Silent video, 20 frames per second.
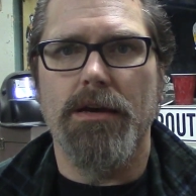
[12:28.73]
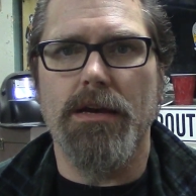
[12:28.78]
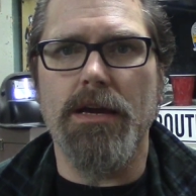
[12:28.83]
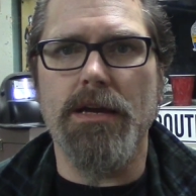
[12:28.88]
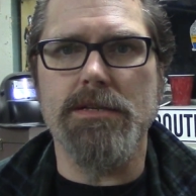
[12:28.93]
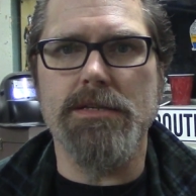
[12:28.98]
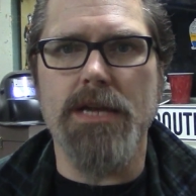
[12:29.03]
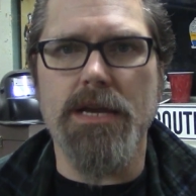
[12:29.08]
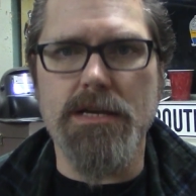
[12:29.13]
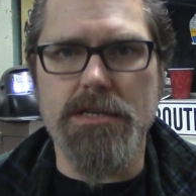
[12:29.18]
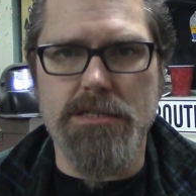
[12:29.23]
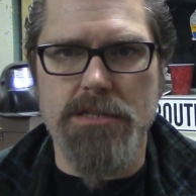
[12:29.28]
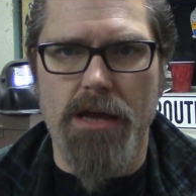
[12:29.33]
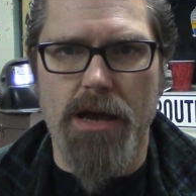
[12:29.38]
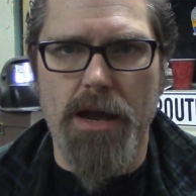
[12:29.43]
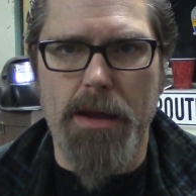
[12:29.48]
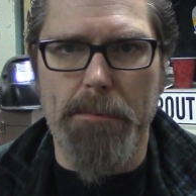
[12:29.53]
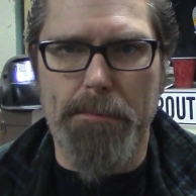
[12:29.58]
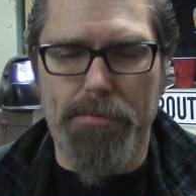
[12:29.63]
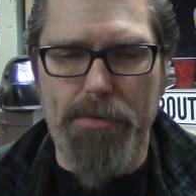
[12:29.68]
It takes
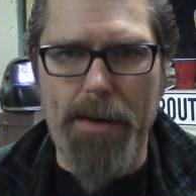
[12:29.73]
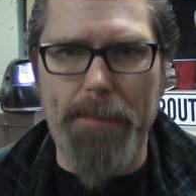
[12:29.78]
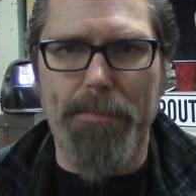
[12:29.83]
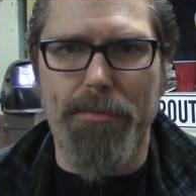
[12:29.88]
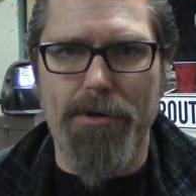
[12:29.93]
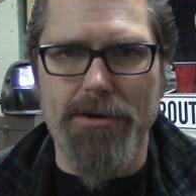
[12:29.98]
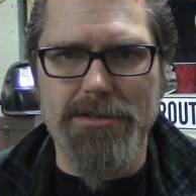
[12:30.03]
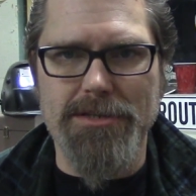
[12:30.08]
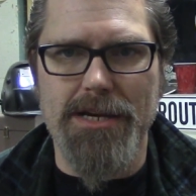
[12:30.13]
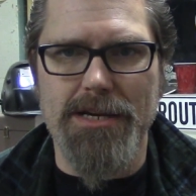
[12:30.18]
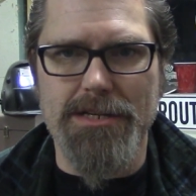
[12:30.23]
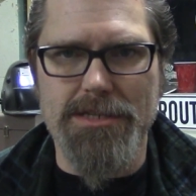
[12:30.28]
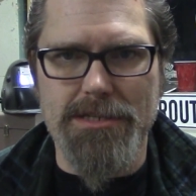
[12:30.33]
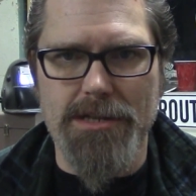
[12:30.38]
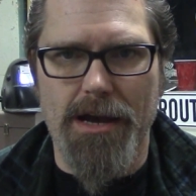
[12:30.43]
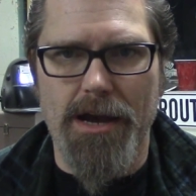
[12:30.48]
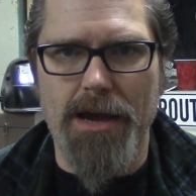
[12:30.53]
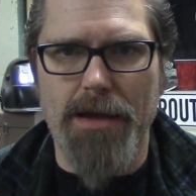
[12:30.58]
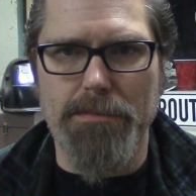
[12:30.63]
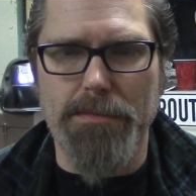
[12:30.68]
time. Prep work takes
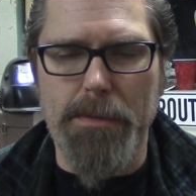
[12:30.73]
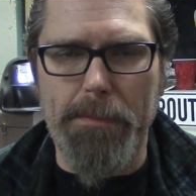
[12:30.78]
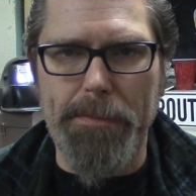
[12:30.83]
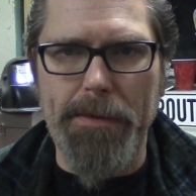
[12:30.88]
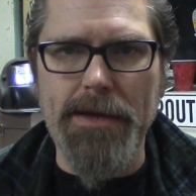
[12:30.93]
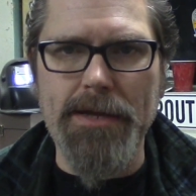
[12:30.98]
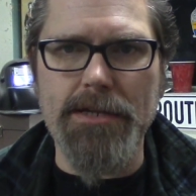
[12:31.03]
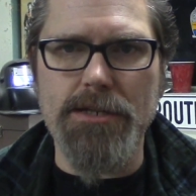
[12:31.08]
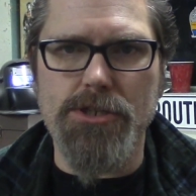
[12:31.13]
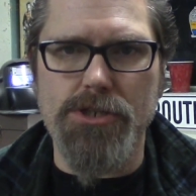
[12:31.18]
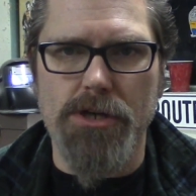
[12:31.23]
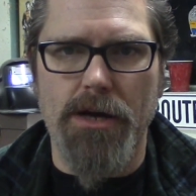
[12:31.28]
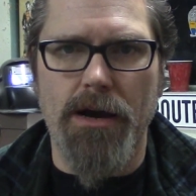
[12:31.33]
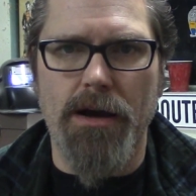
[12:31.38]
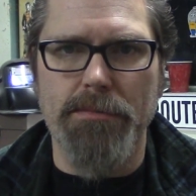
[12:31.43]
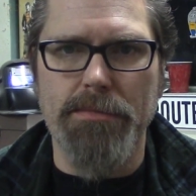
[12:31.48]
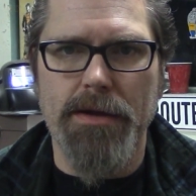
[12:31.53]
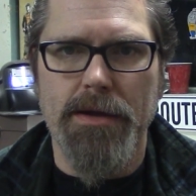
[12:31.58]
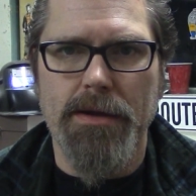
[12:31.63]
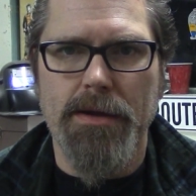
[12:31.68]
time. The paint
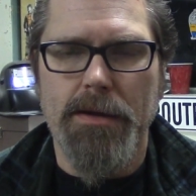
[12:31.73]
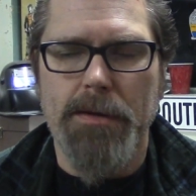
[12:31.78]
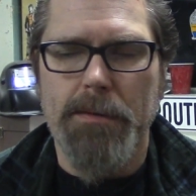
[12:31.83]
job,